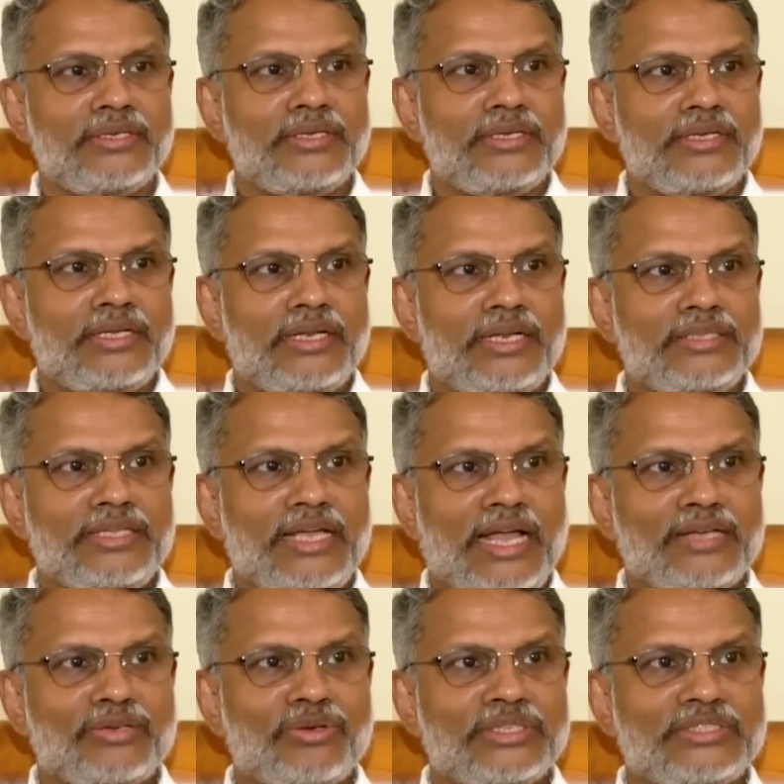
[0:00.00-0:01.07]
And the
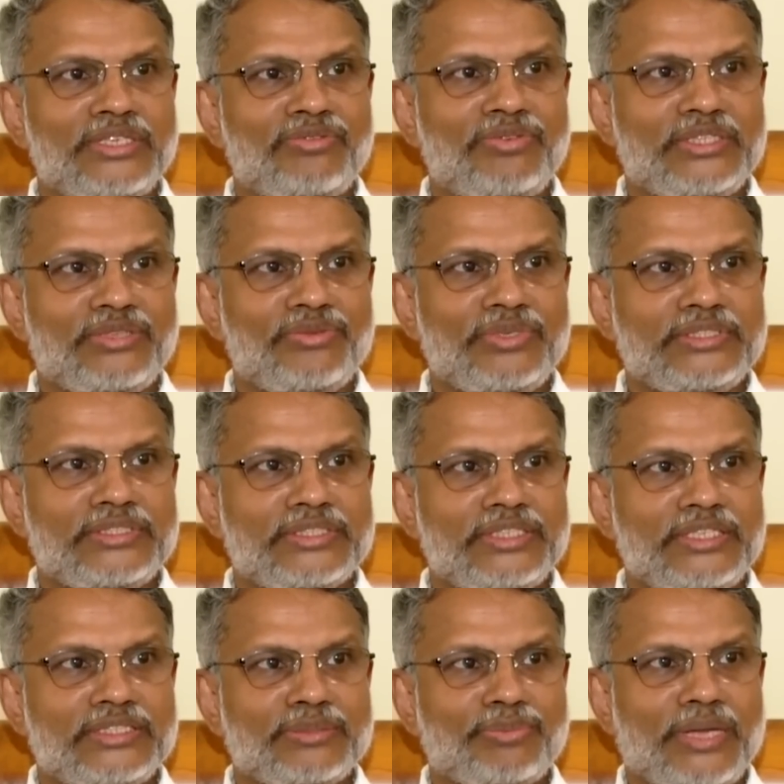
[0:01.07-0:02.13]
accuracy with which
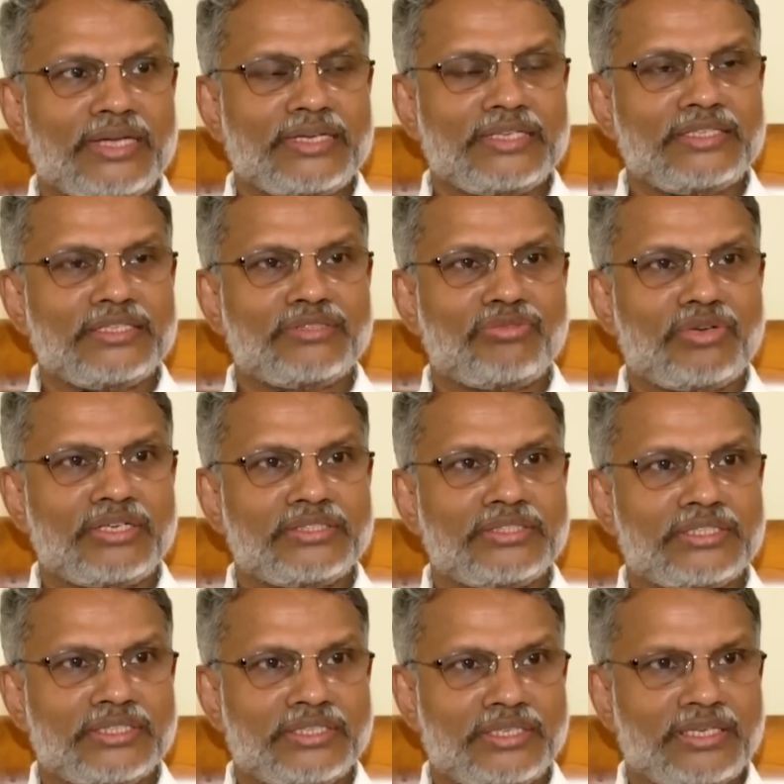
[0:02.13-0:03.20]
these packages works,
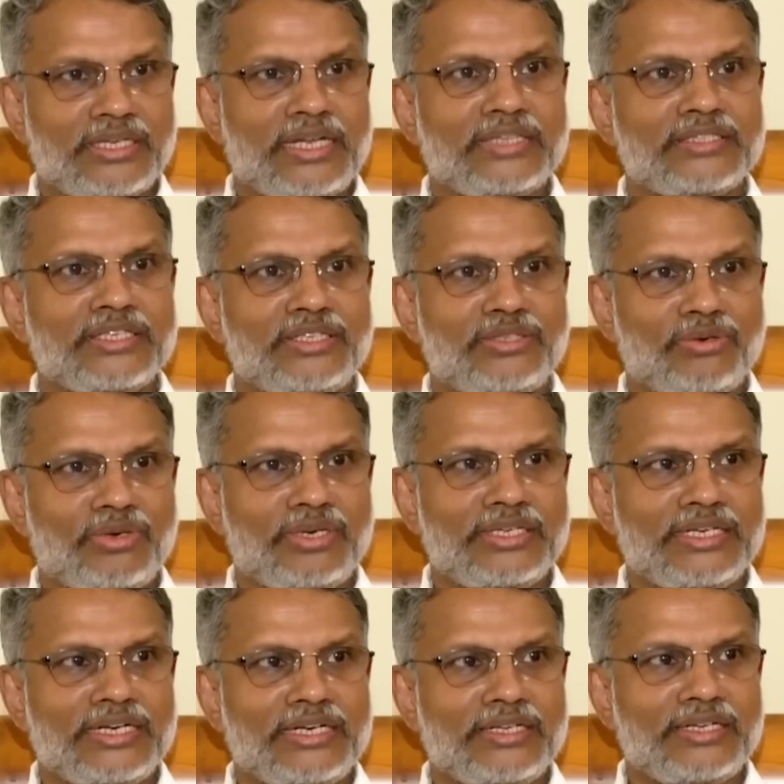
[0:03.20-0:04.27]
uh, as I told
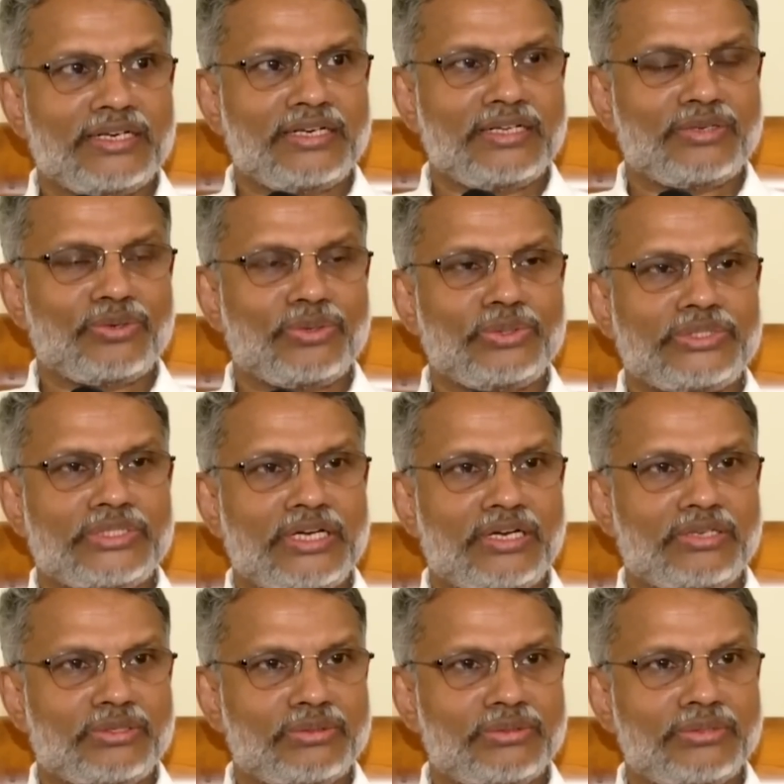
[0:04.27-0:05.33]
earlier, crucial
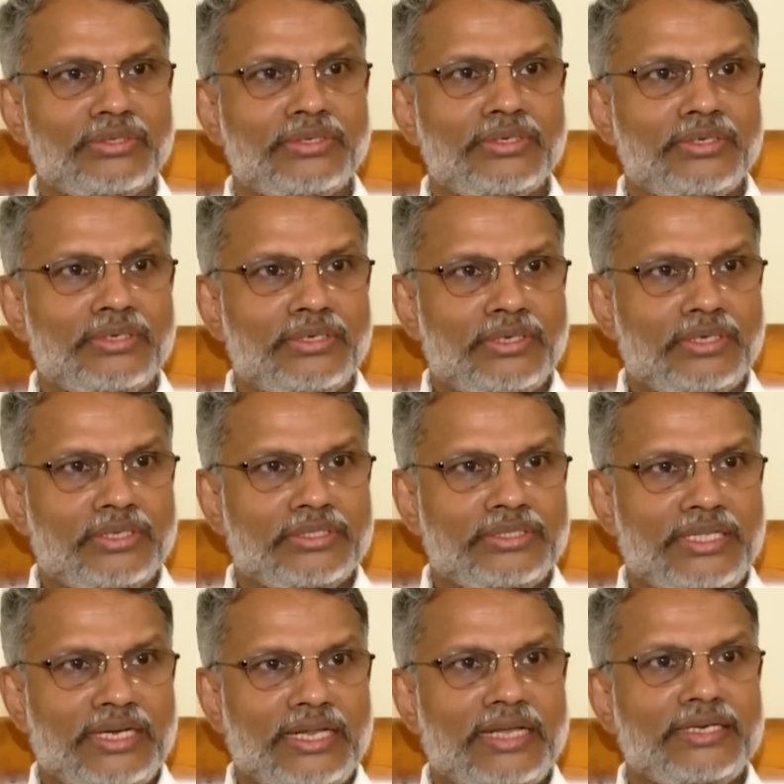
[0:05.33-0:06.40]
to uh, the
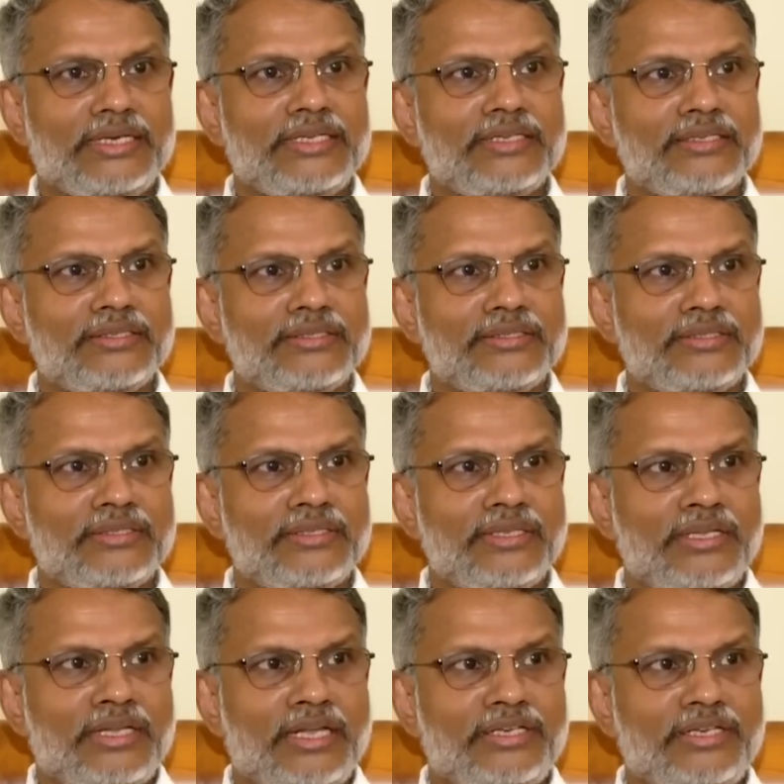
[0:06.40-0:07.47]
landing.
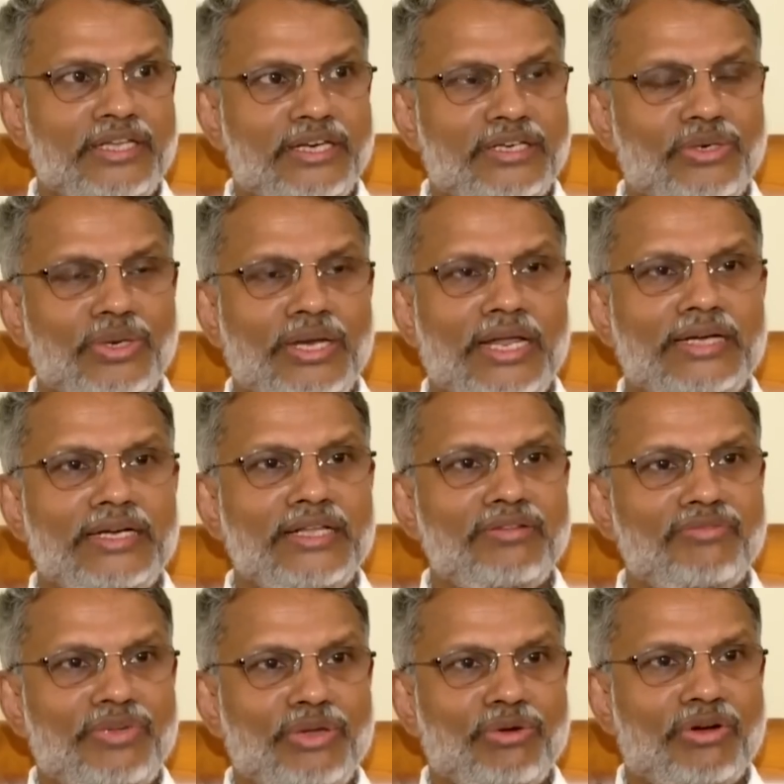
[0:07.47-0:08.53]
And near to landing,
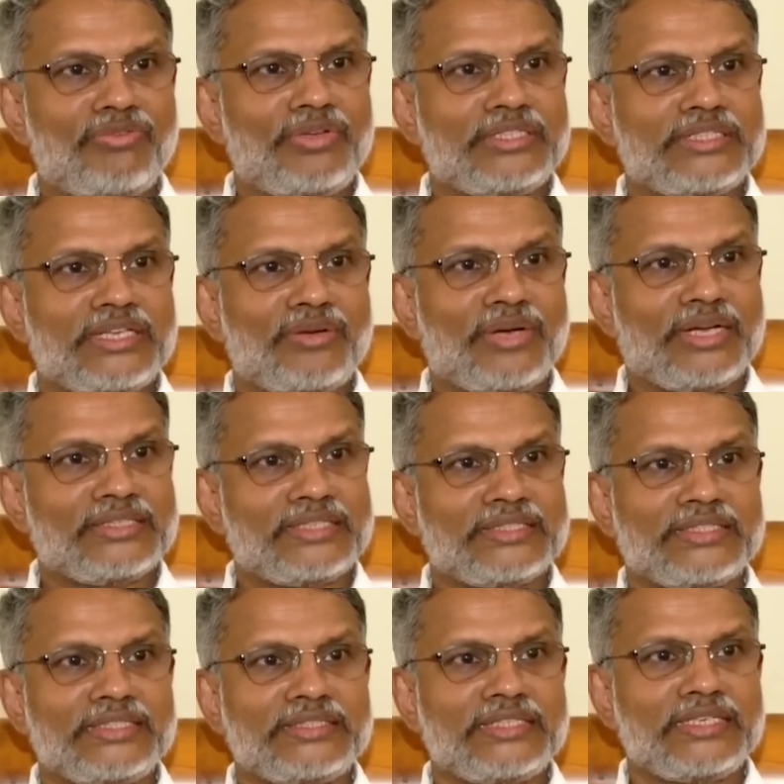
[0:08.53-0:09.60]
we always have other
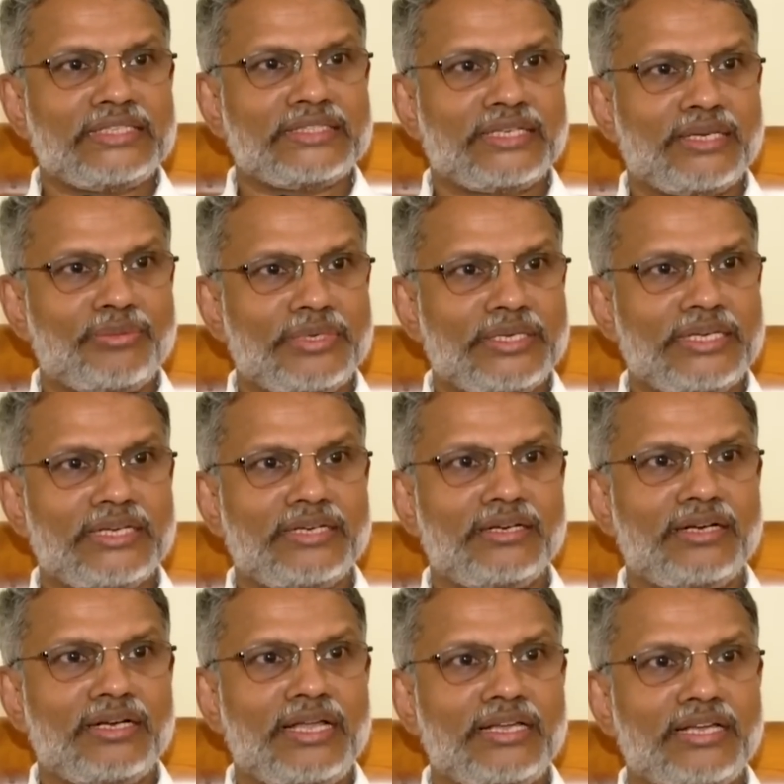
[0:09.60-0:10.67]
sensors coming
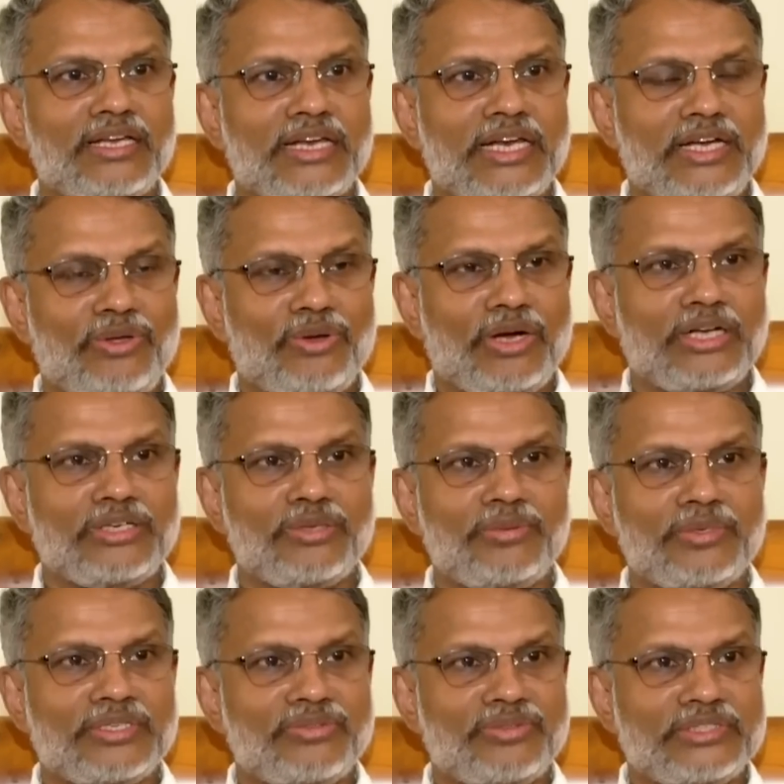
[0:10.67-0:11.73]
in, like a radio
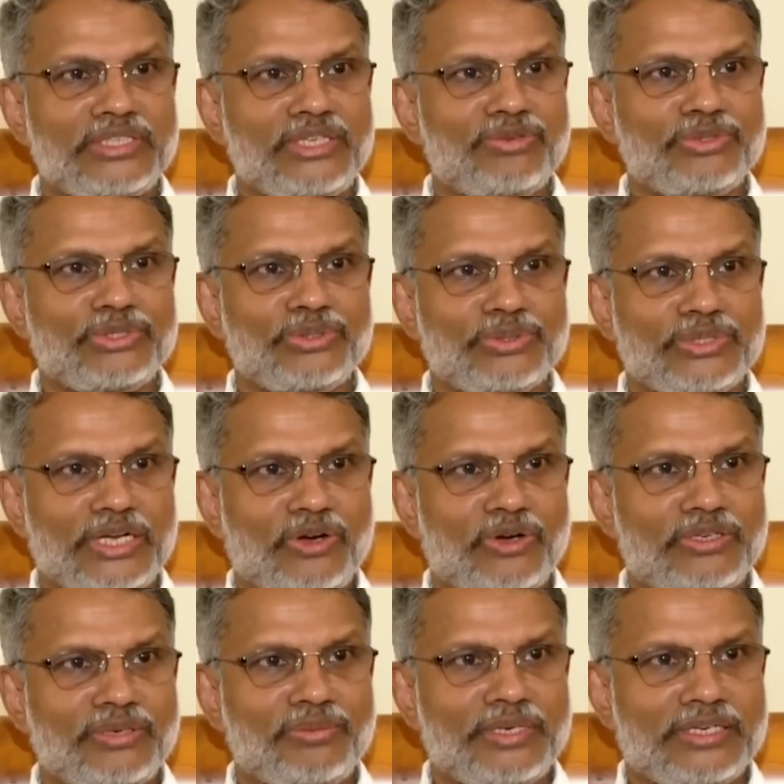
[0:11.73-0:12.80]
altimeter, which gives you the
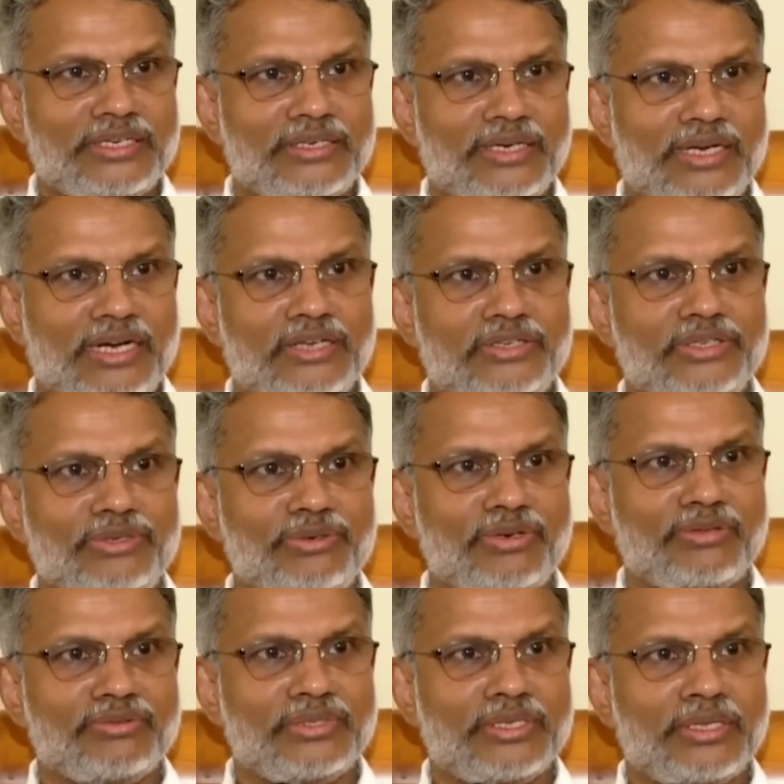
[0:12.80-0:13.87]
altimeter, altitude of the